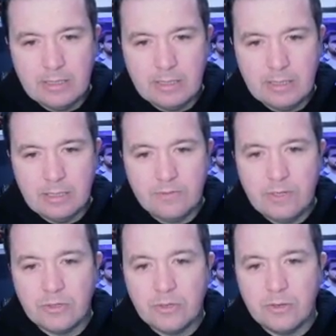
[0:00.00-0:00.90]
It's
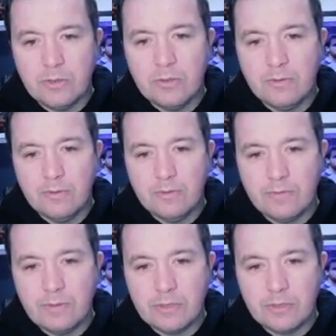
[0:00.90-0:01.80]
Fiodoru.
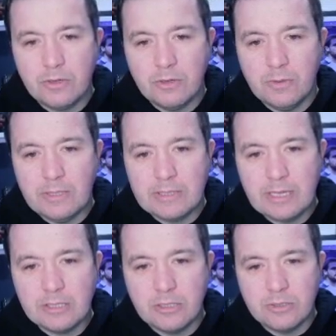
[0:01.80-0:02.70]
Fiodoru
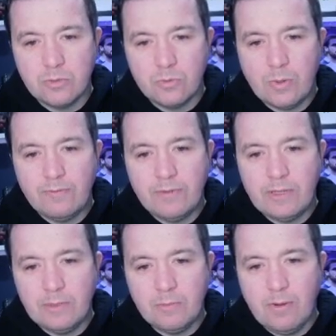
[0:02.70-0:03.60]
inside to Juan
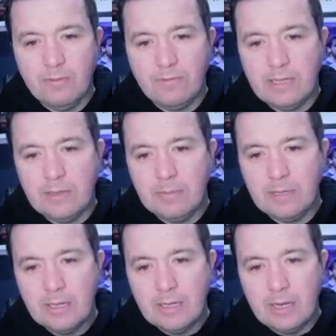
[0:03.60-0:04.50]
Felipe. Juan Felipe.
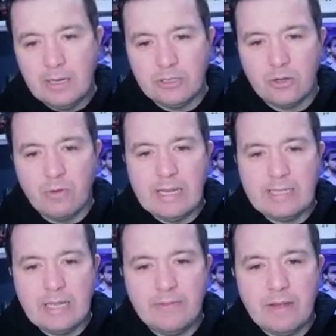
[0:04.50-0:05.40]
And it's a great
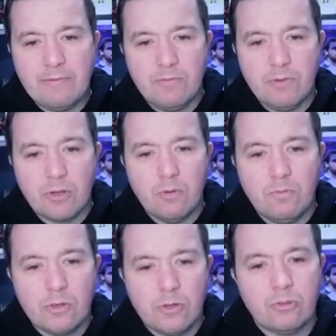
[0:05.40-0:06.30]
save there from Rudko.
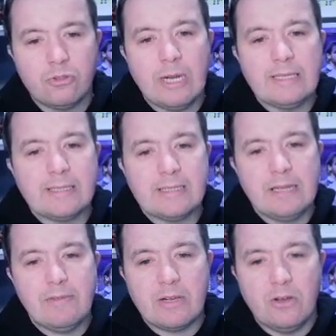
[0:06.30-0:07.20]
Rudko tries to
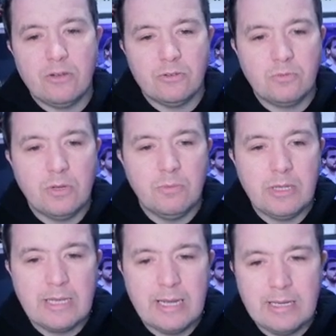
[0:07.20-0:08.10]
save that corner as well, but he
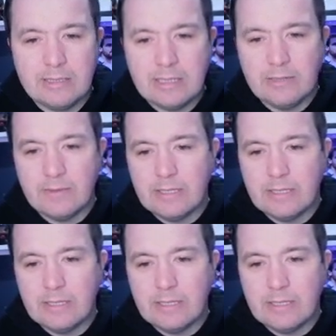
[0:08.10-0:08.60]
can't save it.